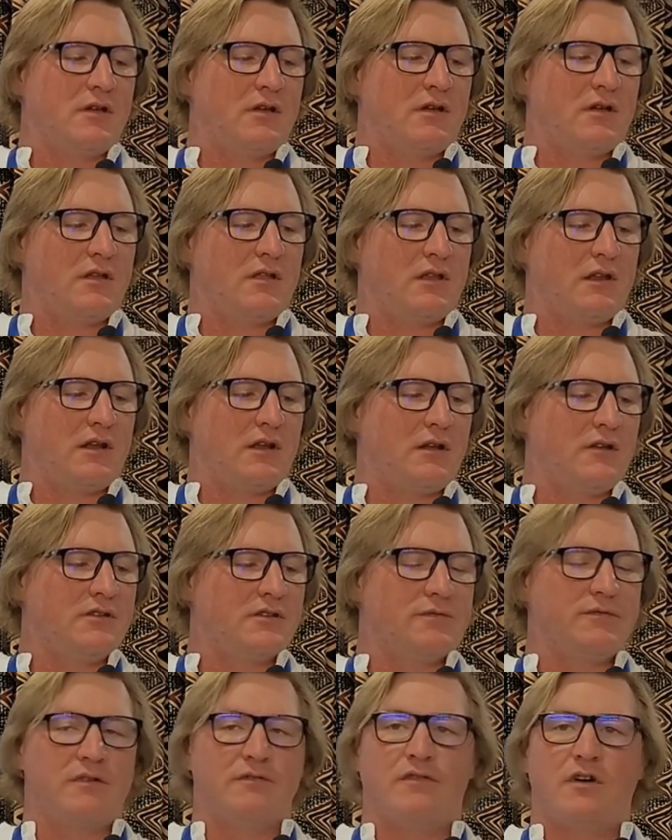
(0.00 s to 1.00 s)
And then
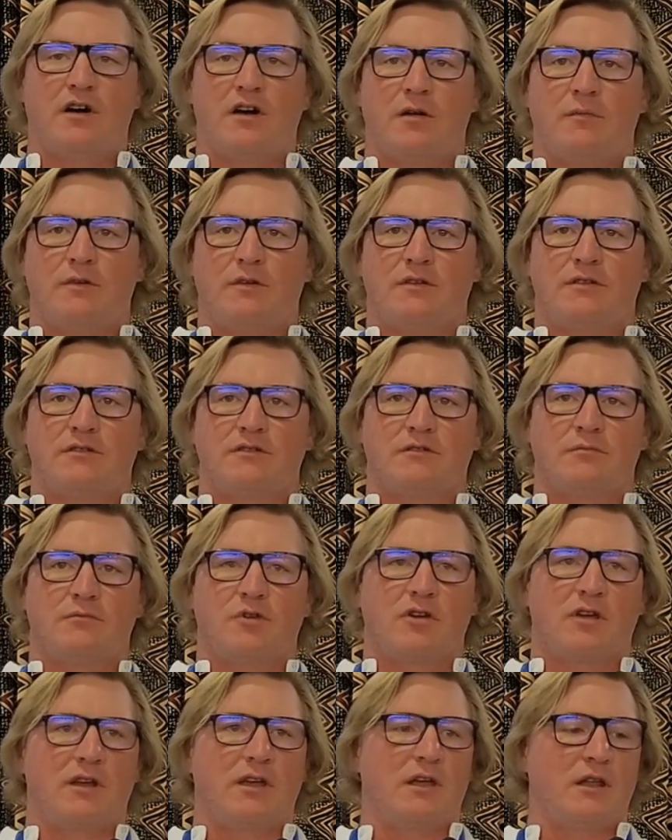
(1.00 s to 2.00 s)
inclusive environments, I'm not
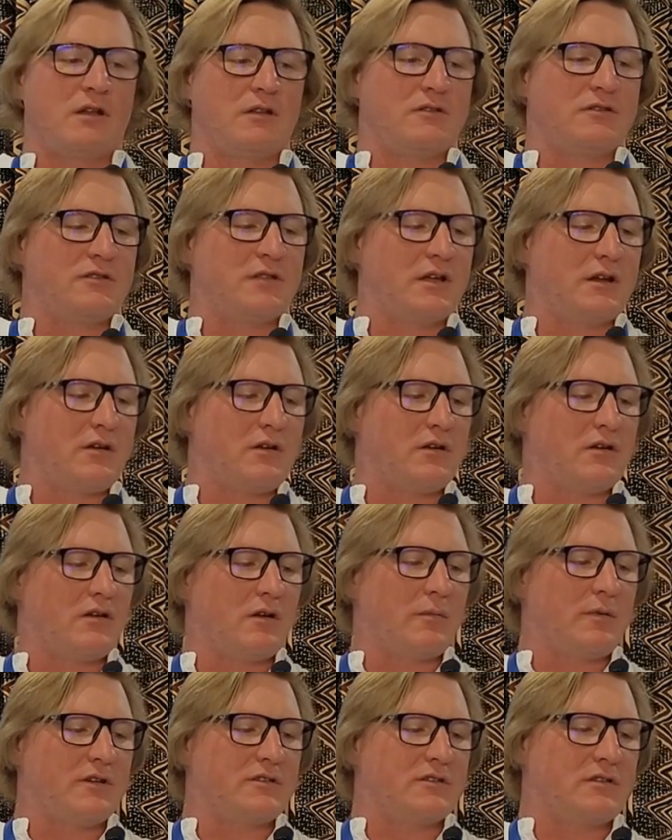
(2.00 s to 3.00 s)
going to get into that,
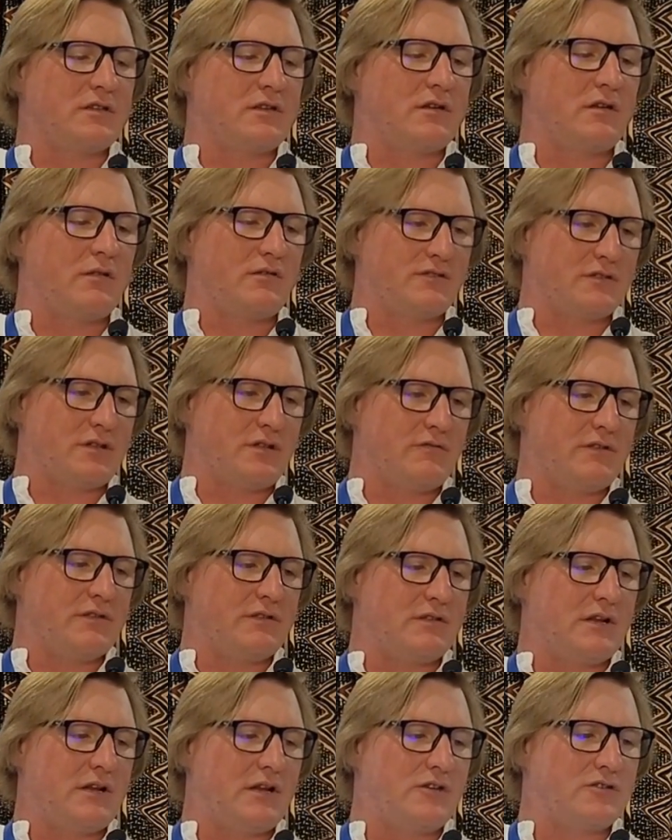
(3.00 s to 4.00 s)
ergonomics, and then obviously
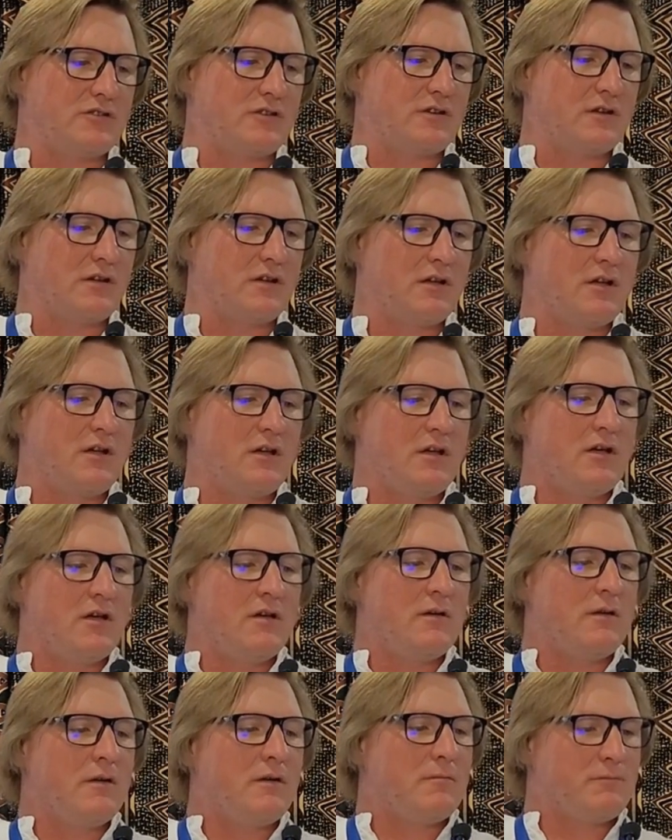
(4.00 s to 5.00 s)
ventilation.
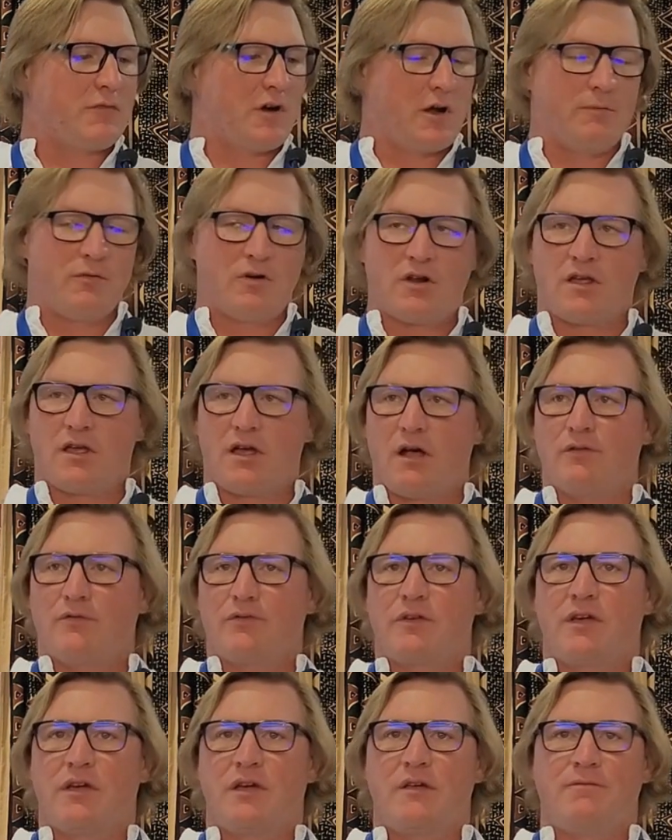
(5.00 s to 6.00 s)
Primary
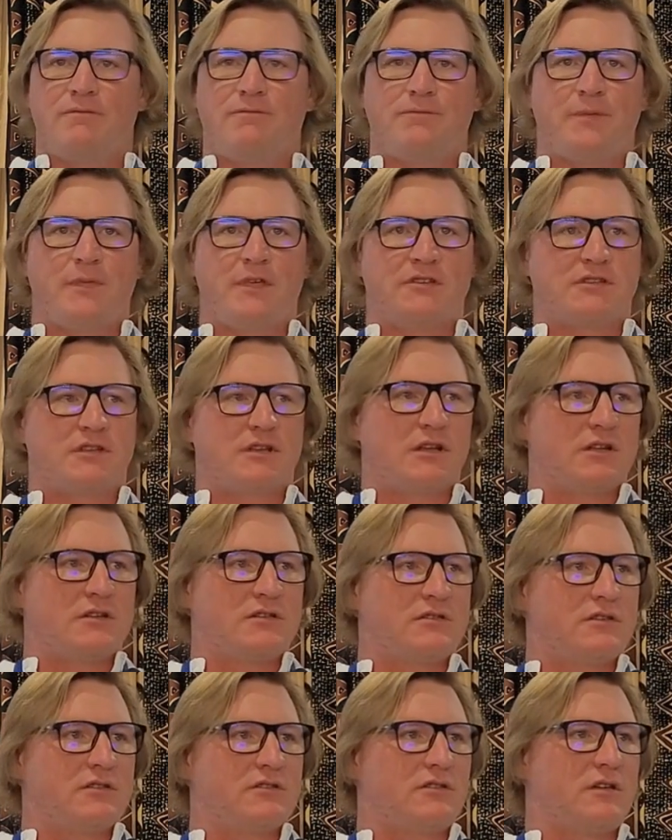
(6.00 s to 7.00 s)
healthcare, this is
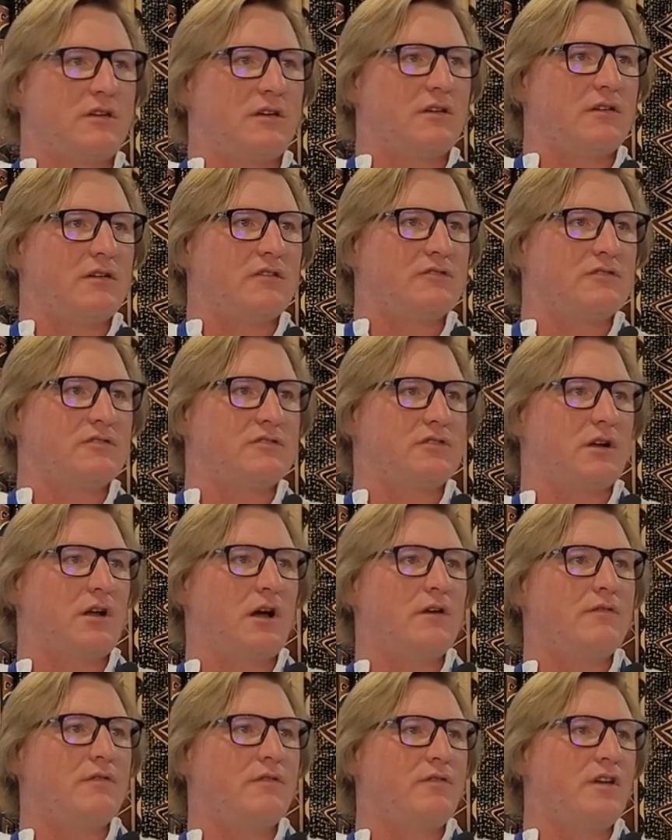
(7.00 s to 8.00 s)
just an
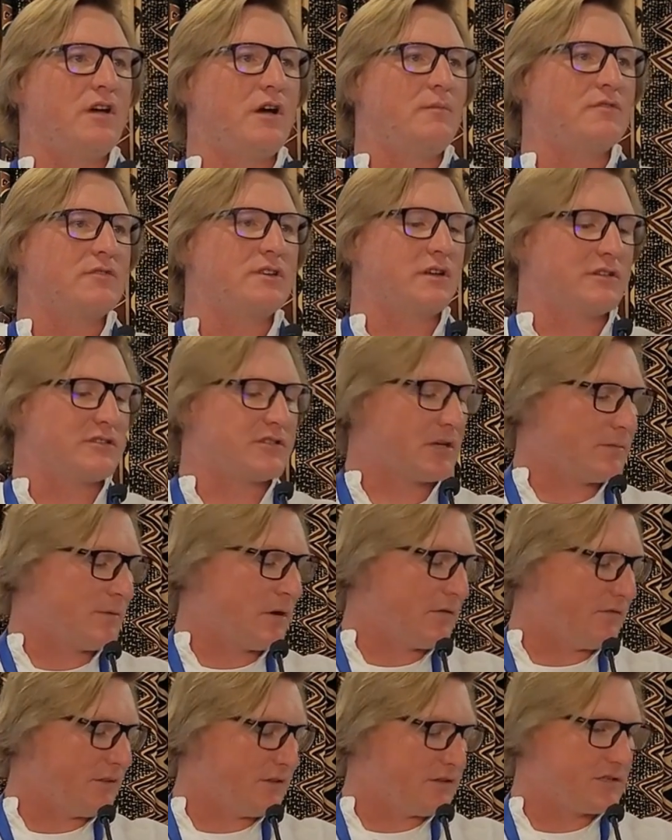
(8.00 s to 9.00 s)
overview. I'm just going to skim
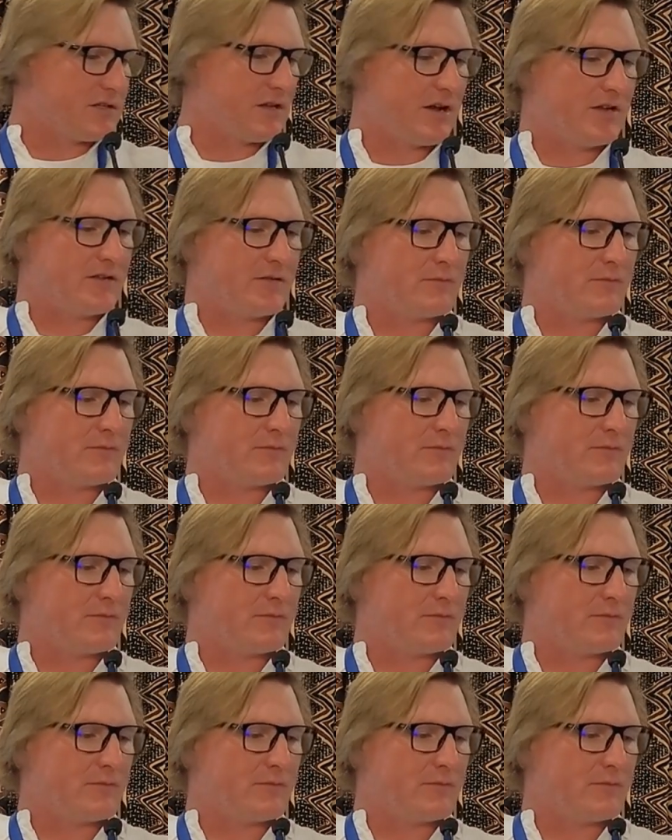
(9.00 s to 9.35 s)
over these slides.